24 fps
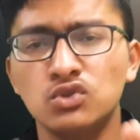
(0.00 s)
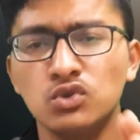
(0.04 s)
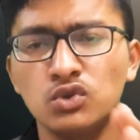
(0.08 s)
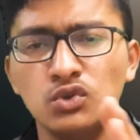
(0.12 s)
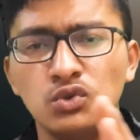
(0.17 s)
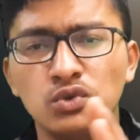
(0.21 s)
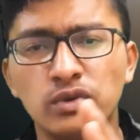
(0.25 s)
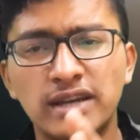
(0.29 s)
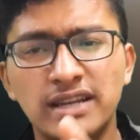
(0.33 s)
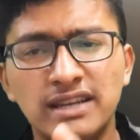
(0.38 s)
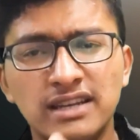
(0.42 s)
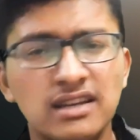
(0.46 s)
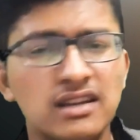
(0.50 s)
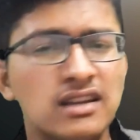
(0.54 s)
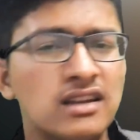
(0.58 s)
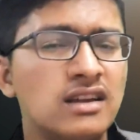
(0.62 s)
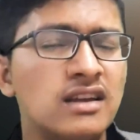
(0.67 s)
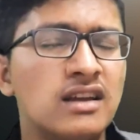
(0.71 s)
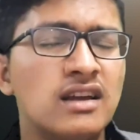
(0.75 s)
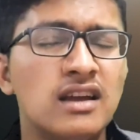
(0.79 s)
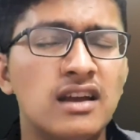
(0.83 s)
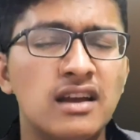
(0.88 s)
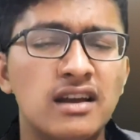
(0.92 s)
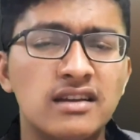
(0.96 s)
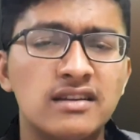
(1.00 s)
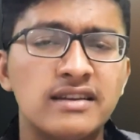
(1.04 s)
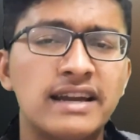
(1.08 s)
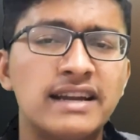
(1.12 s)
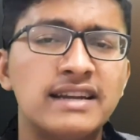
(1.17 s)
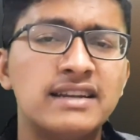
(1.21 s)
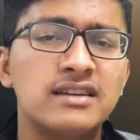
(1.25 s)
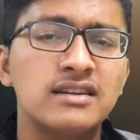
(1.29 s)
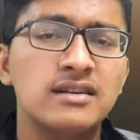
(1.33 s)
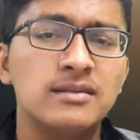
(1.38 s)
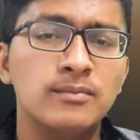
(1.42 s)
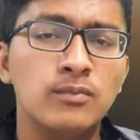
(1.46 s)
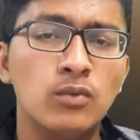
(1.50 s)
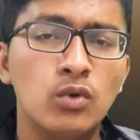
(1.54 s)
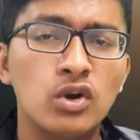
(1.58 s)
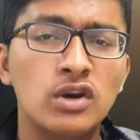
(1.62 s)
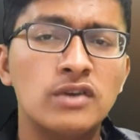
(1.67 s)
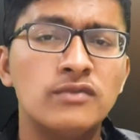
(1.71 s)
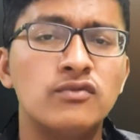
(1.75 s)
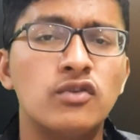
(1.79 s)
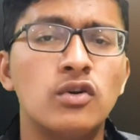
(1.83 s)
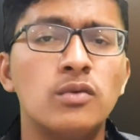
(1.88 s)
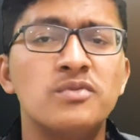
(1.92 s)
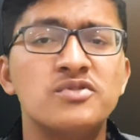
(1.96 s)
So you can get
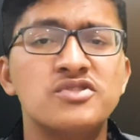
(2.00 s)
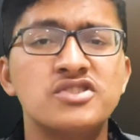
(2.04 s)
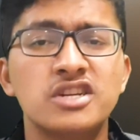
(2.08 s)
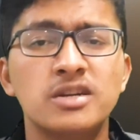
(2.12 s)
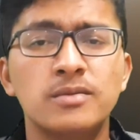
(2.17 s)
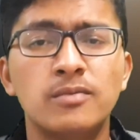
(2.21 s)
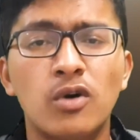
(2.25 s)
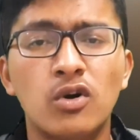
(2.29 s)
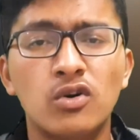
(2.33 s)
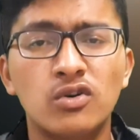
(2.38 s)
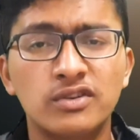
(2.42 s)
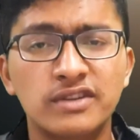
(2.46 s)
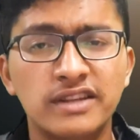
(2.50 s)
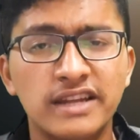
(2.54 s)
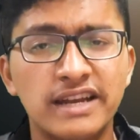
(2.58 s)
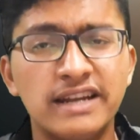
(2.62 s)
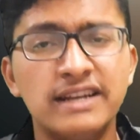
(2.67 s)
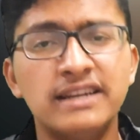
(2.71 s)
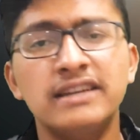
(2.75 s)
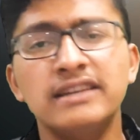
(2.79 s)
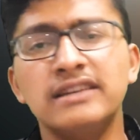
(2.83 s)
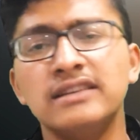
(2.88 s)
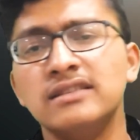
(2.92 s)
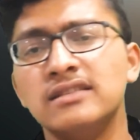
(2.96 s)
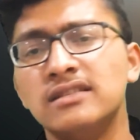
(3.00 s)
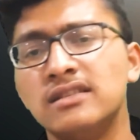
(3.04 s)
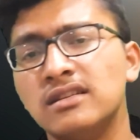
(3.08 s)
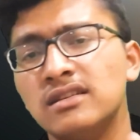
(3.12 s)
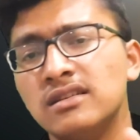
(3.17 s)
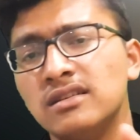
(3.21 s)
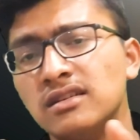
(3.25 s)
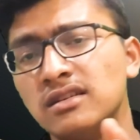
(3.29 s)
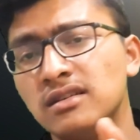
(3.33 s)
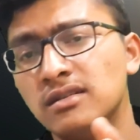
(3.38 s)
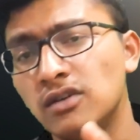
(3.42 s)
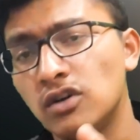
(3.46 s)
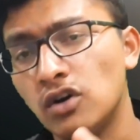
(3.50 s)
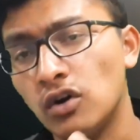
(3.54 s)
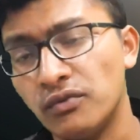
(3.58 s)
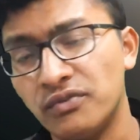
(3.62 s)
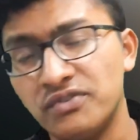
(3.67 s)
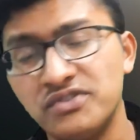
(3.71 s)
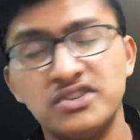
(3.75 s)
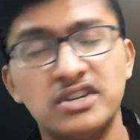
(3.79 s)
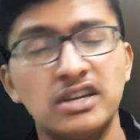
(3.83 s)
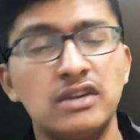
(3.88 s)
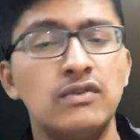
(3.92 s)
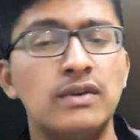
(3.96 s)
more information about that in the
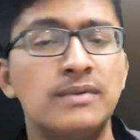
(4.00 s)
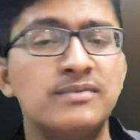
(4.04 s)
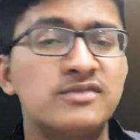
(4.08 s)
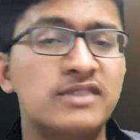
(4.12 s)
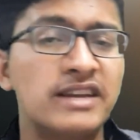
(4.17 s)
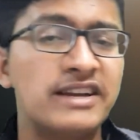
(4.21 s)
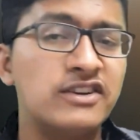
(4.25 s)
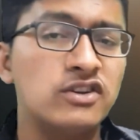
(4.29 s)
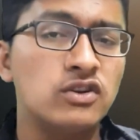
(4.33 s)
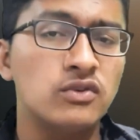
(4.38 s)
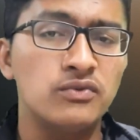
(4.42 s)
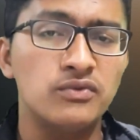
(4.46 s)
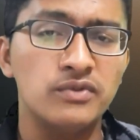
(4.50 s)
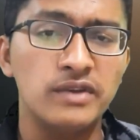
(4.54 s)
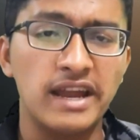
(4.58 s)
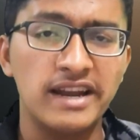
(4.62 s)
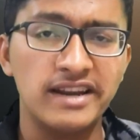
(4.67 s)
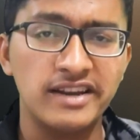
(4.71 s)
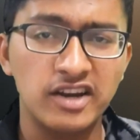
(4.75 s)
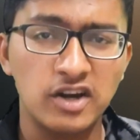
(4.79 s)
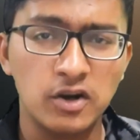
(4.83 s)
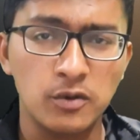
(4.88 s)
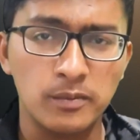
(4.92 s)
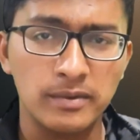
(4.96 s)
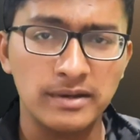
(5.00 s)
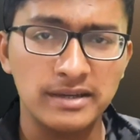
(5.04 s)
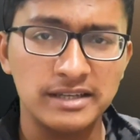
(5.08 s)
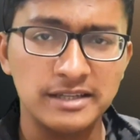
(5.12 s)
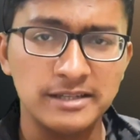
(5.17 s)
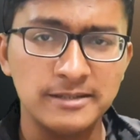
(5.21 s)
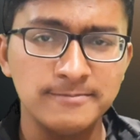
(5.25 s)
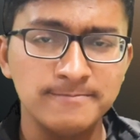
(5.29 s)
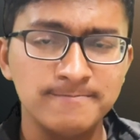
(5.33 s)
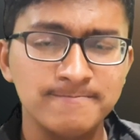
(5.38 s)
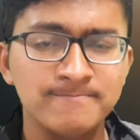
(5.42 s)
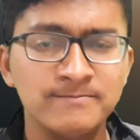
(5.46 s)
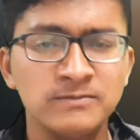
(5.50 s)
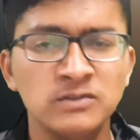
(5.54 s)
official website of VIT Triple E.